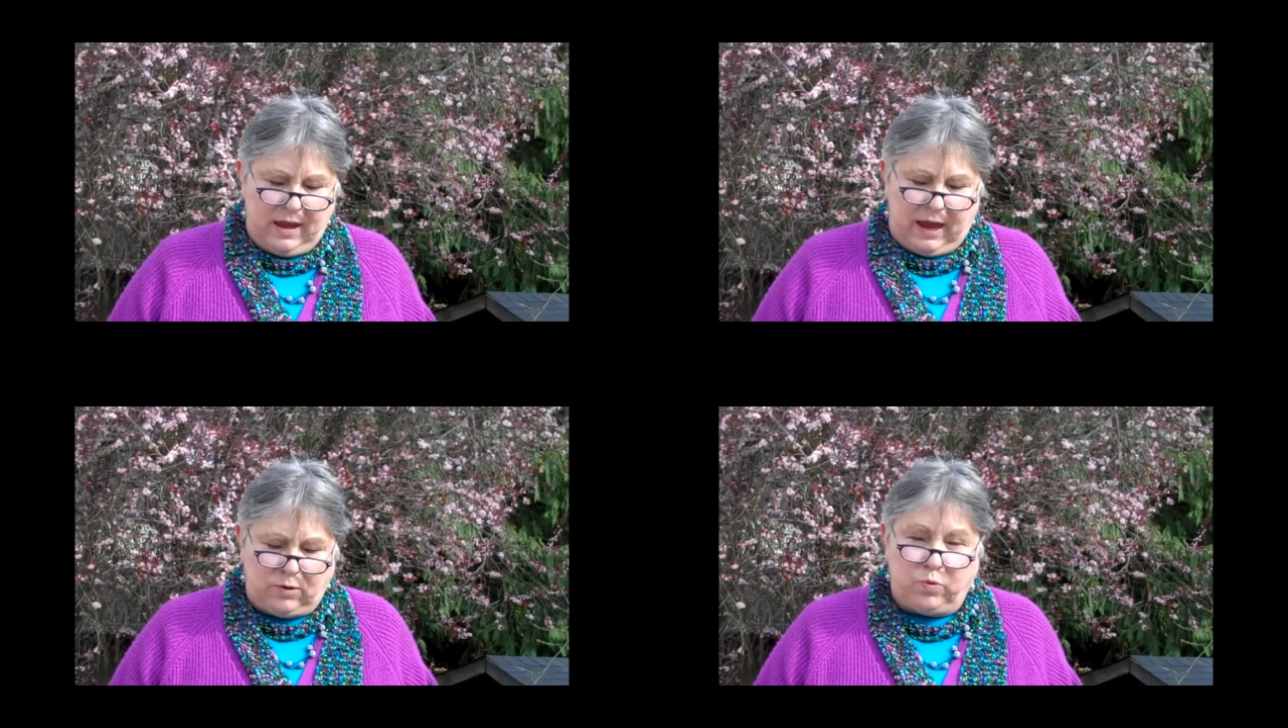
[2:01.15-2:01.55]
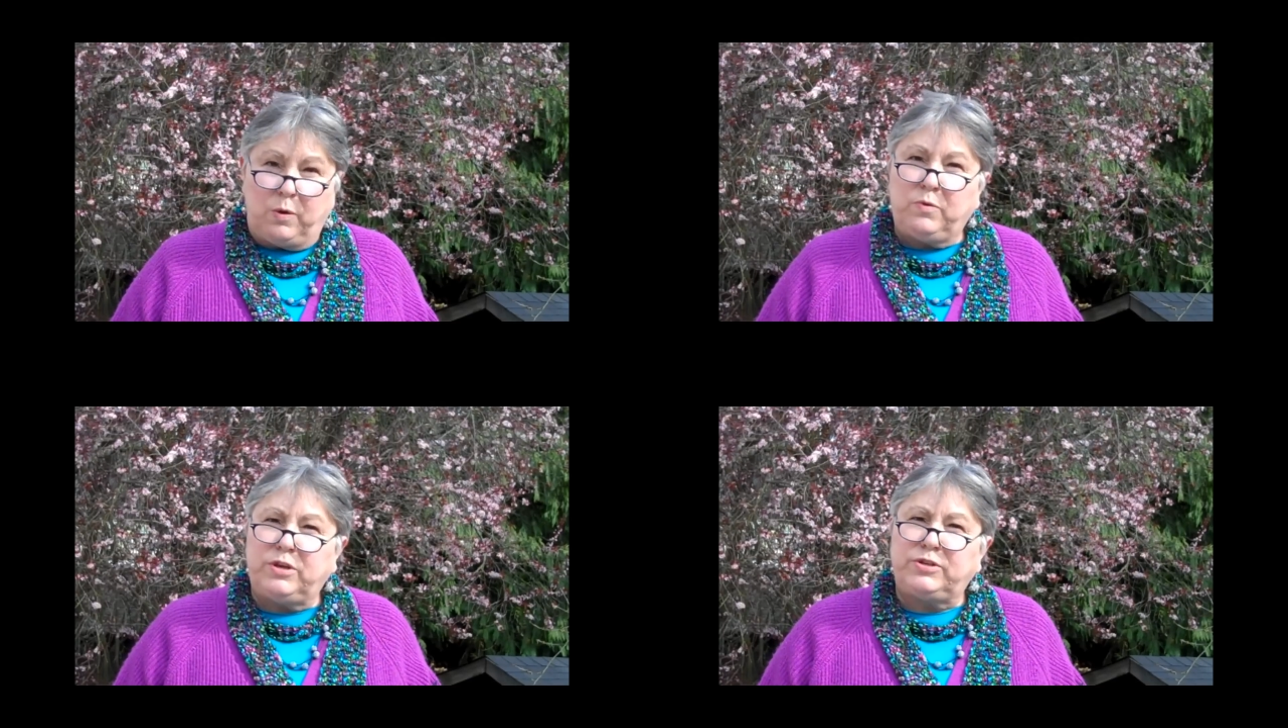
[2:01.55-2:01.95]
And
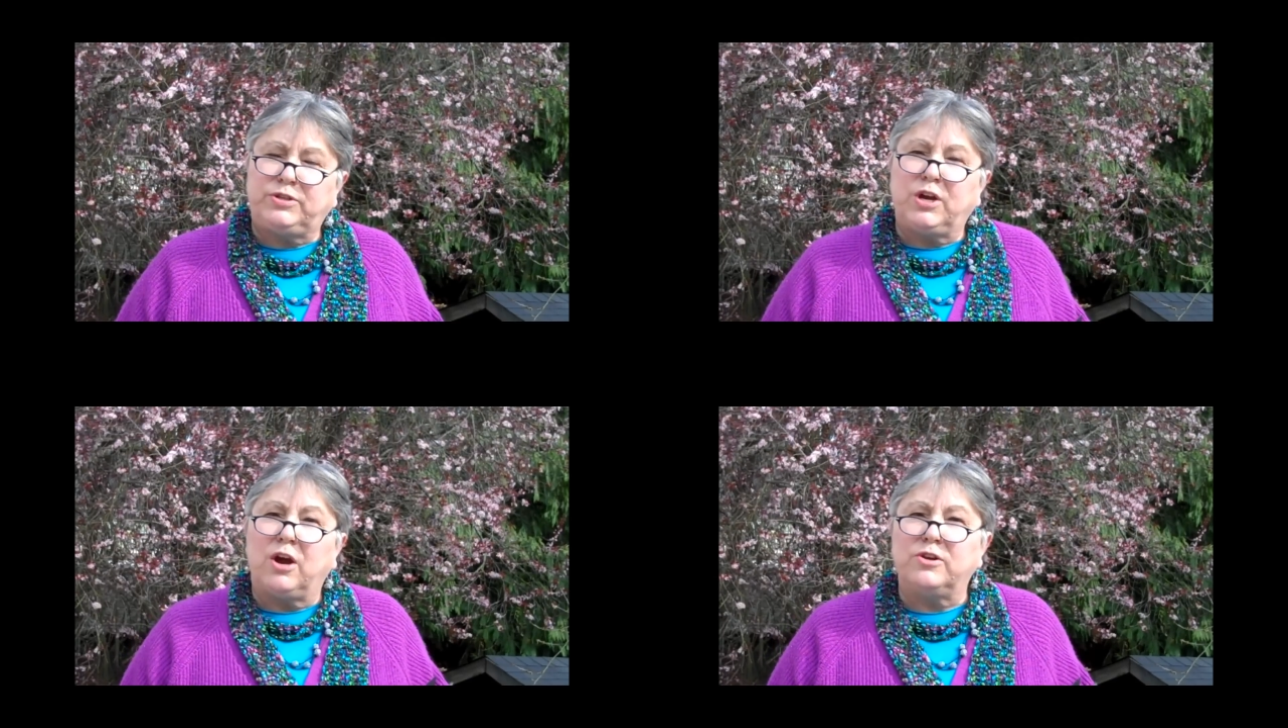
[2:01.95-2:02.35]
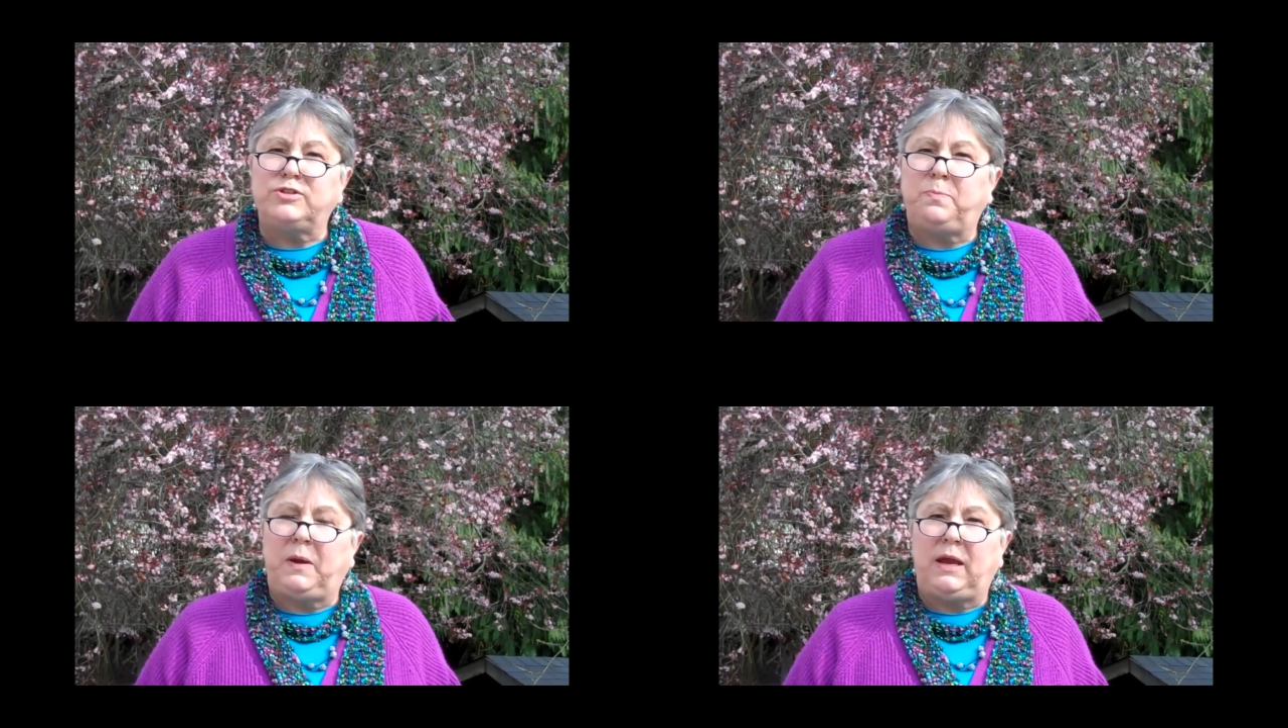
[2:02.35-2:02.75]
what would the
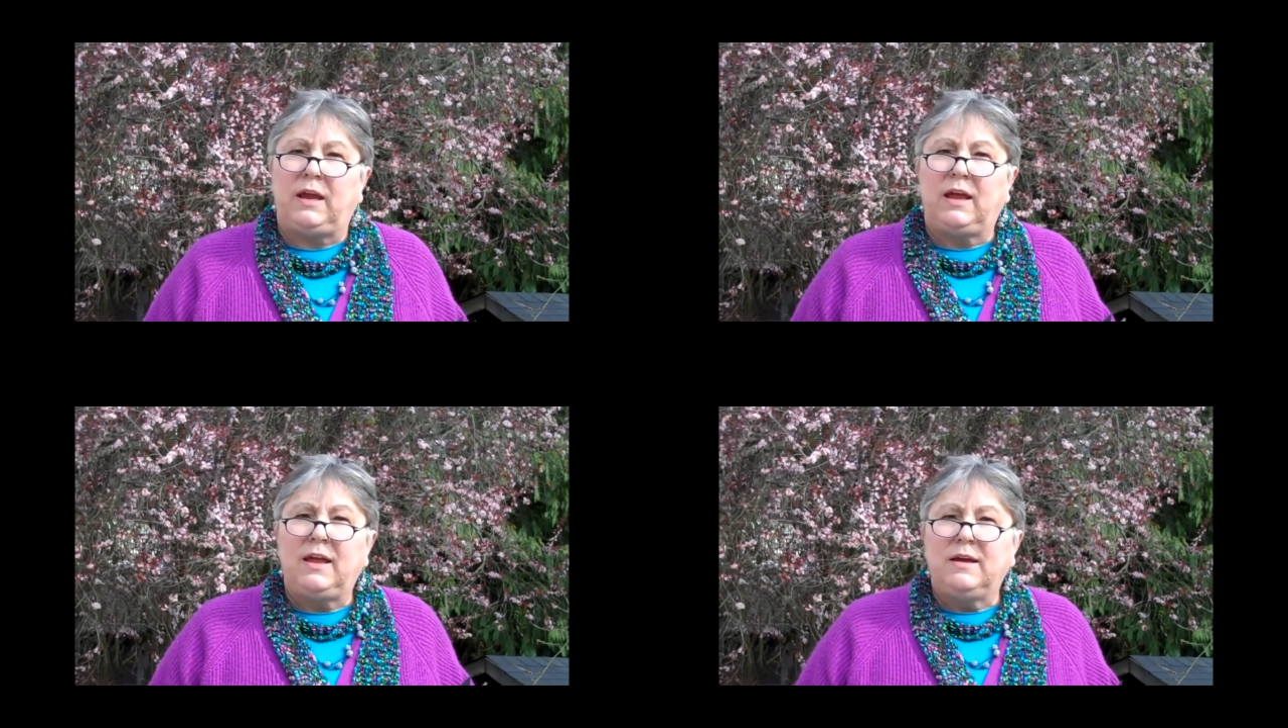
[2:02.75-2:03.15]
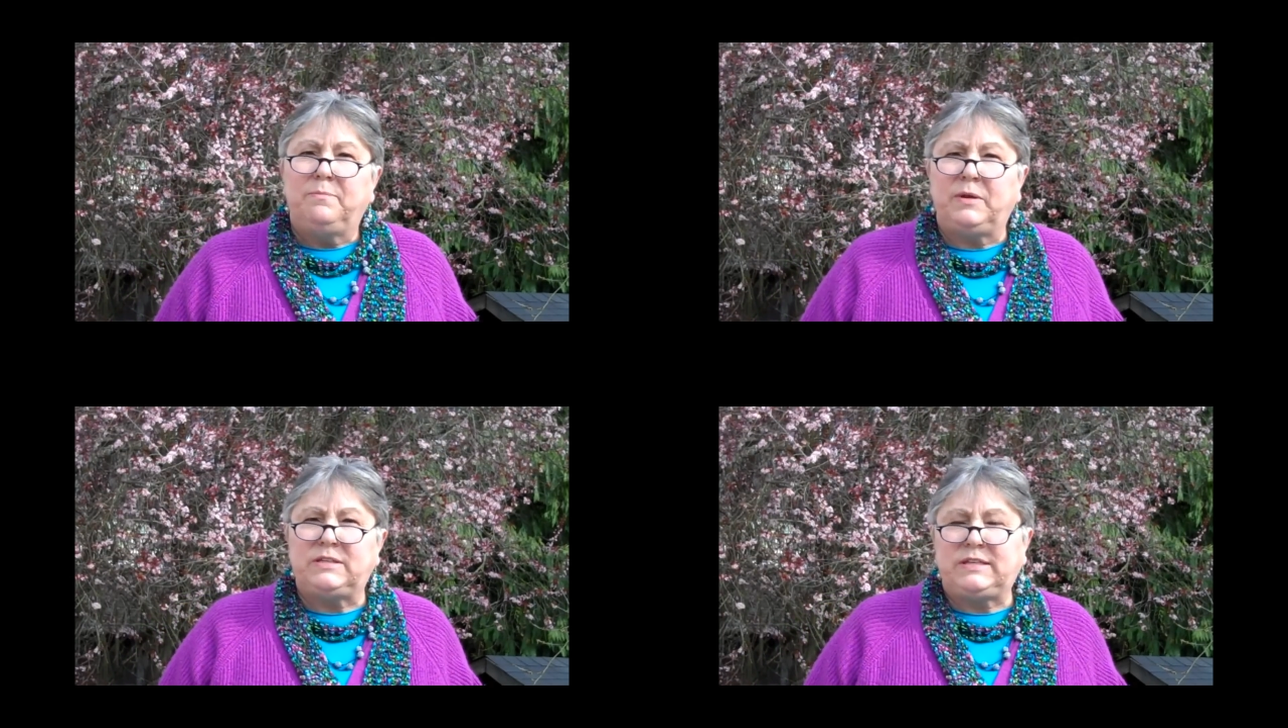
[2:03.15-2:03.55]
stars be
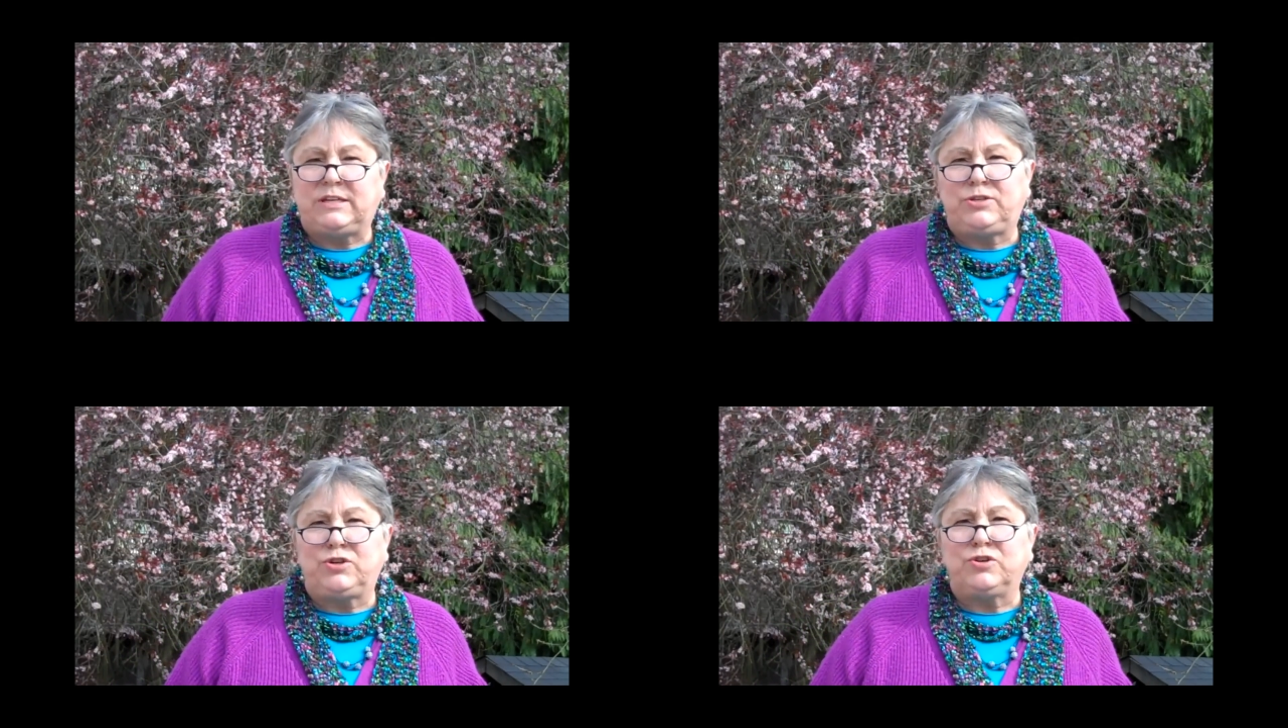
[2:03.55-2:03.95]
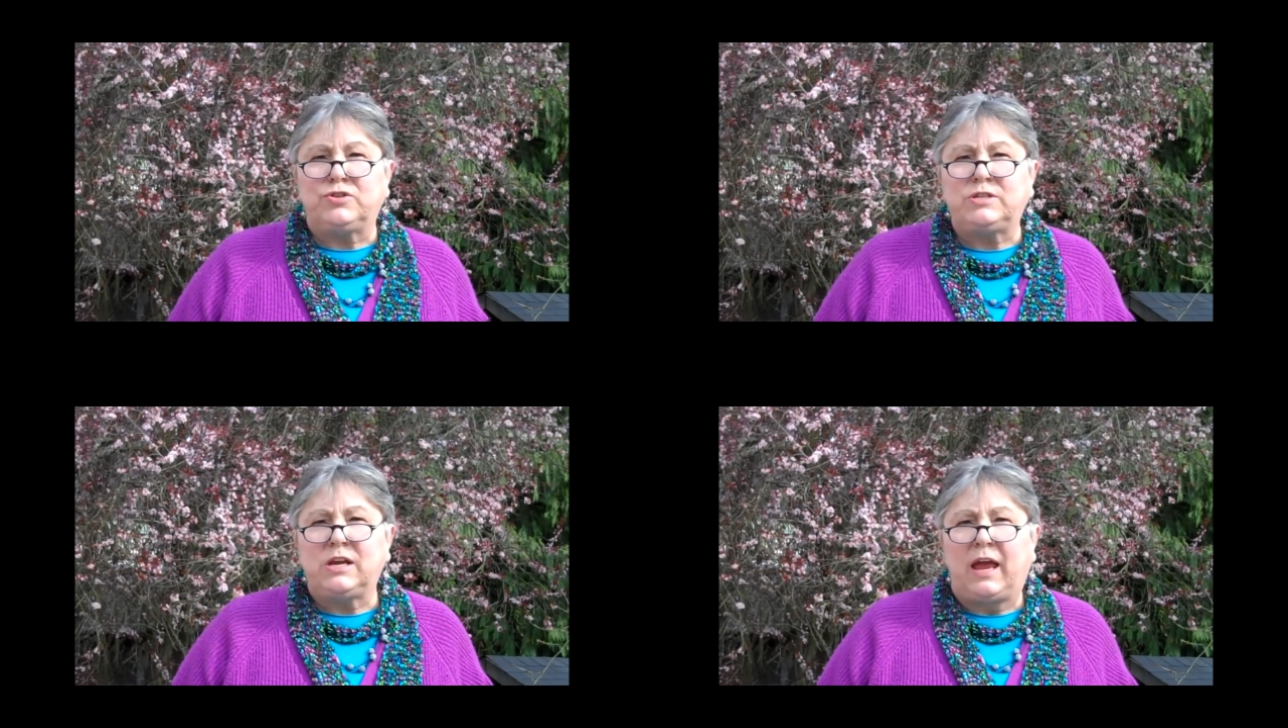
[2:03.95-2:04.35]
but
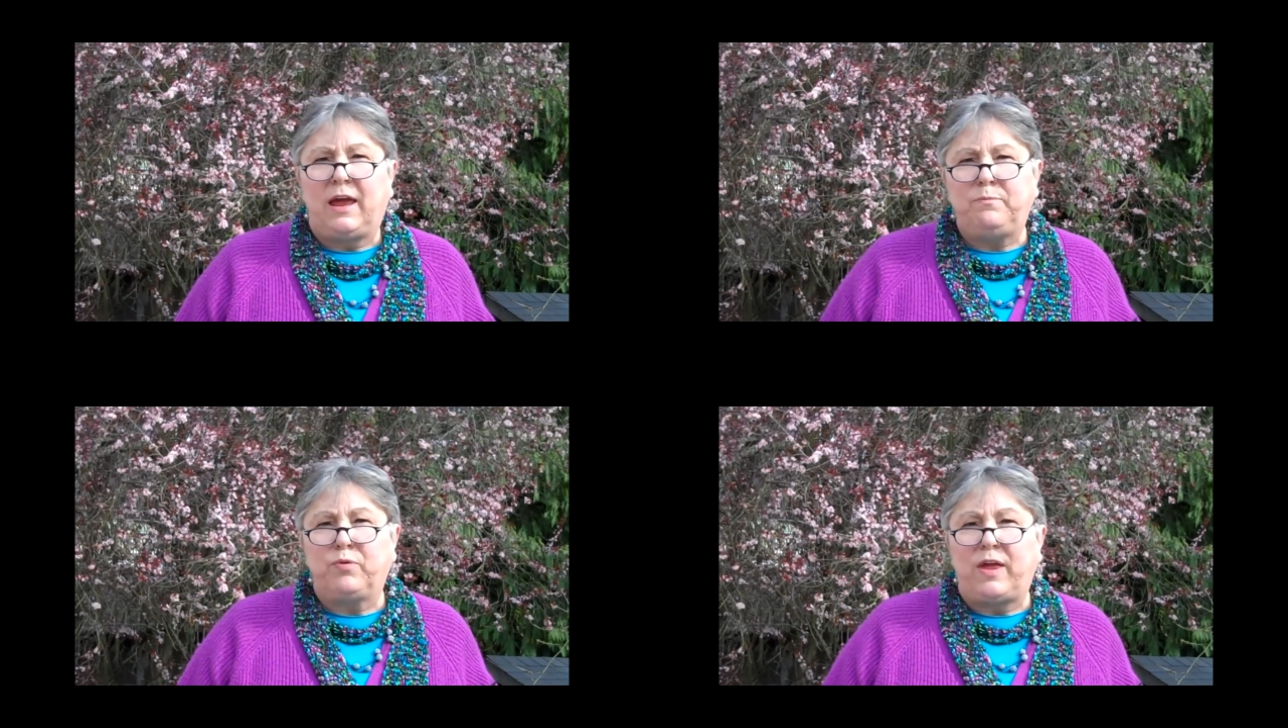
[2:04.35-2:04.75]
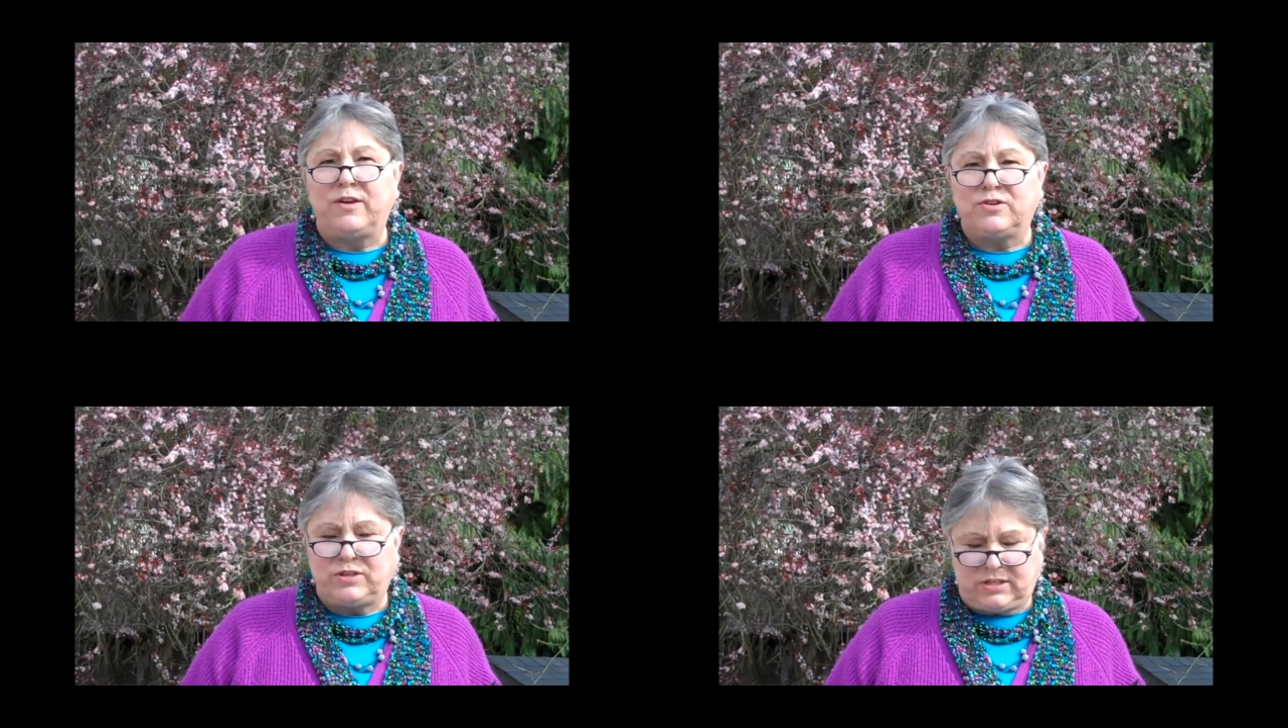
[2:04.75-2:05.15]
sisters and
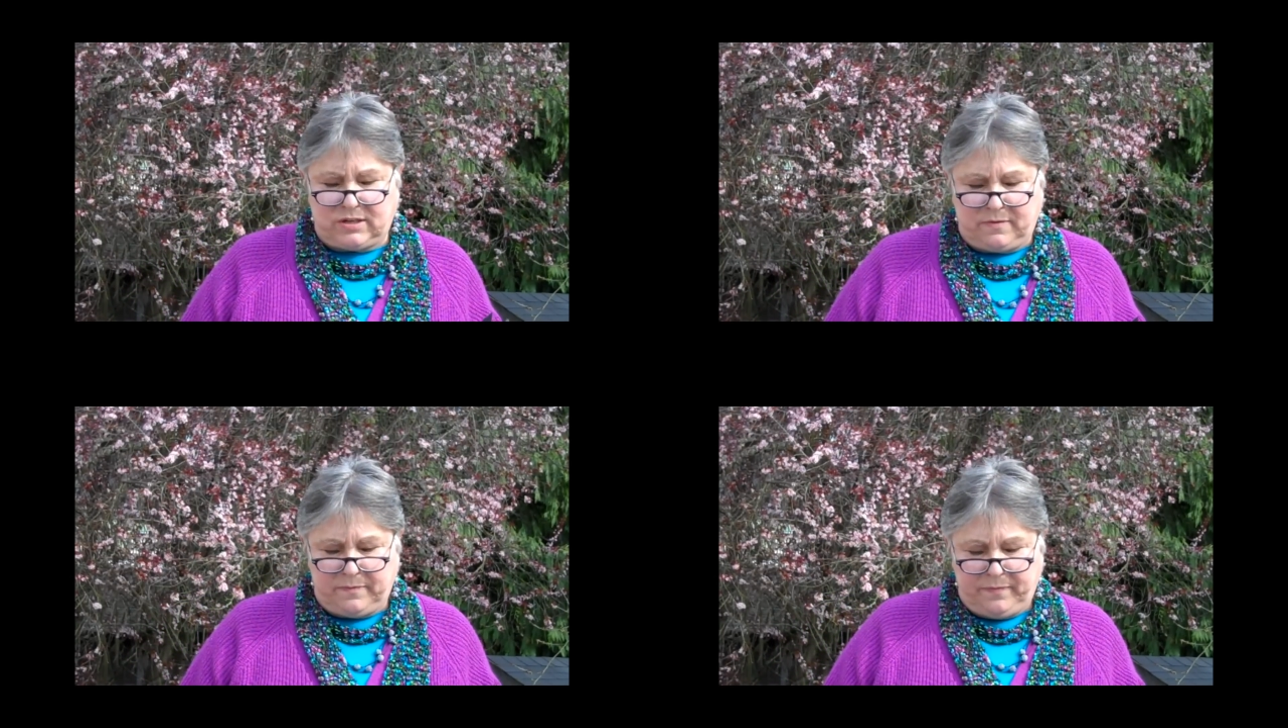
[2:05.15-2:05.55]
brothers?